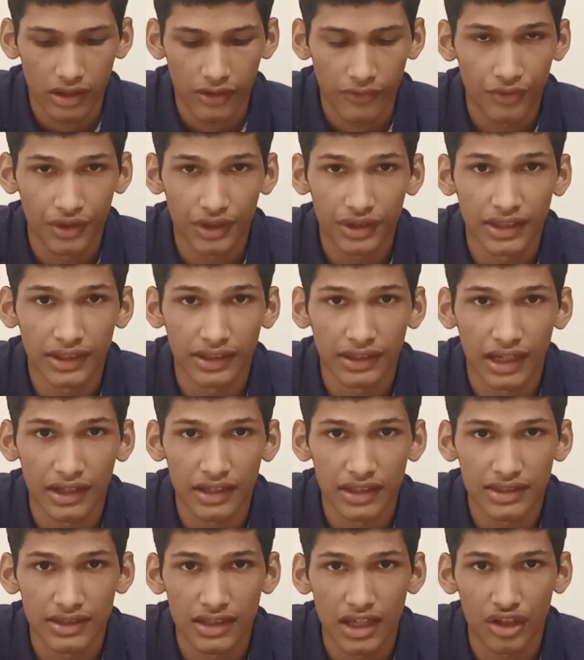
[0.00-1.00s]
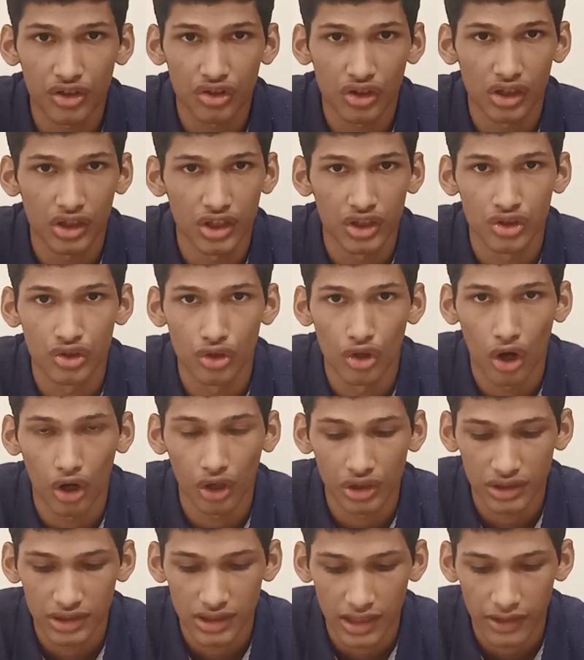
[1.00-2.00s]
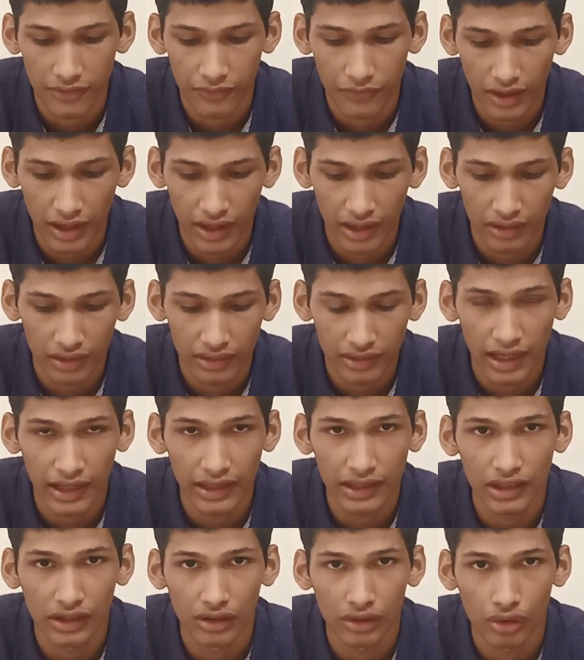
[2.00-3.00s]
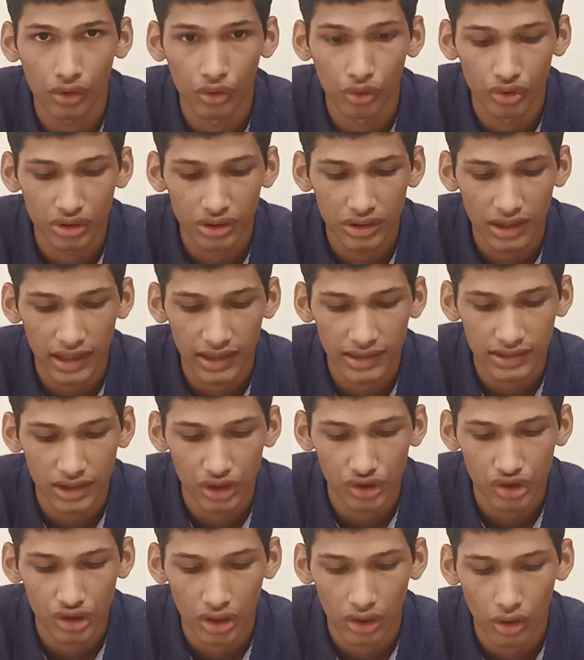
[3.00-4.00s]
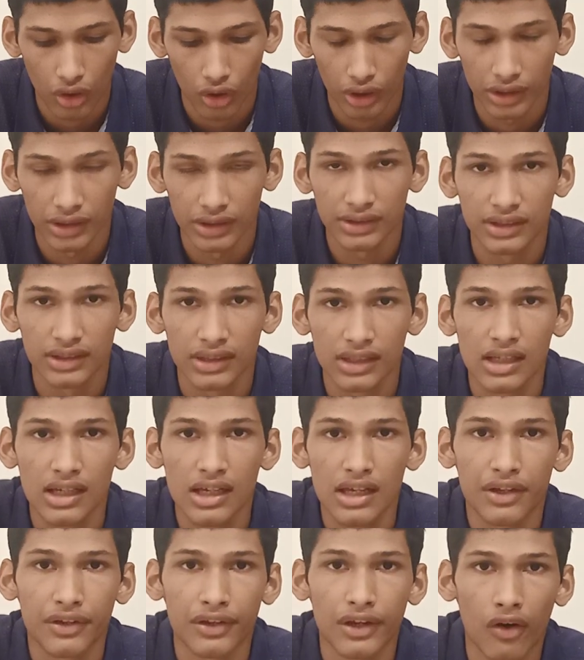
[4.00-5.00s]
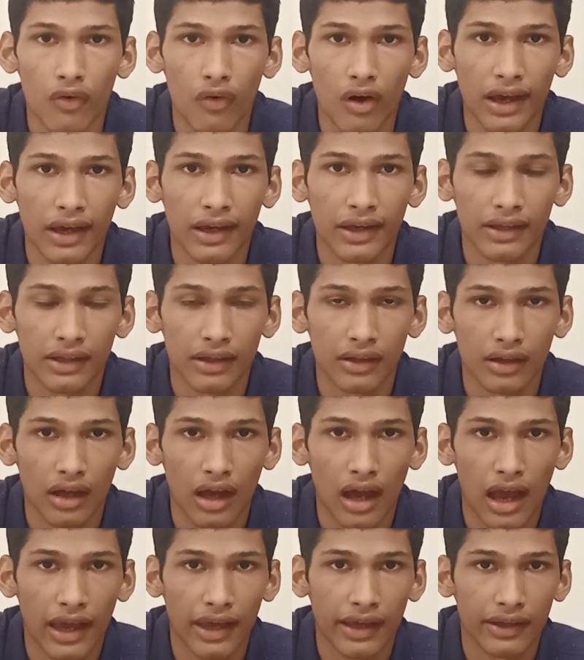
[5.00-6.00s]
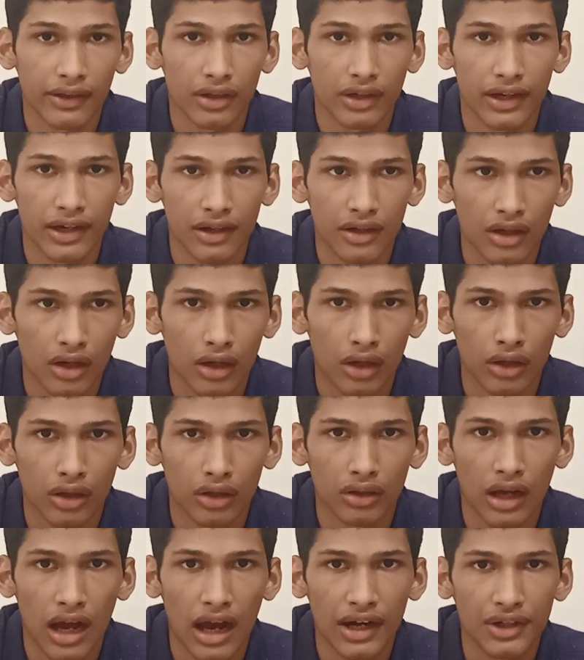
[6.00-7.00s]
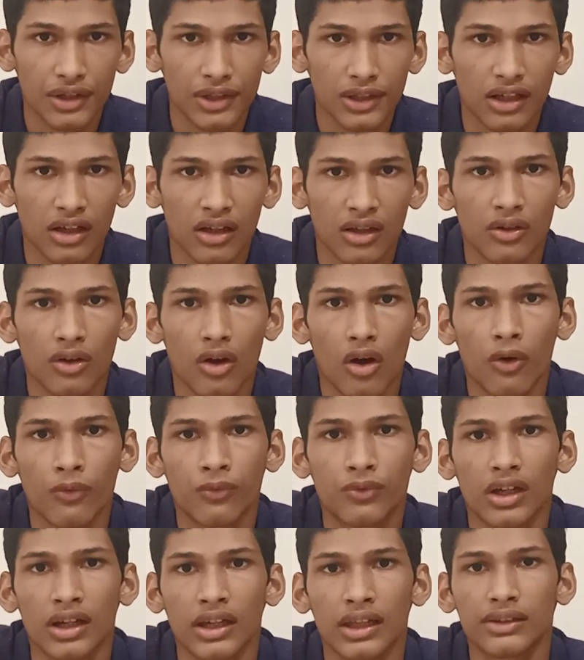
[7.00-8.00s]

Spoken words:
Everything that is natural is not safe, and that includes essential oils. Now I read an article of the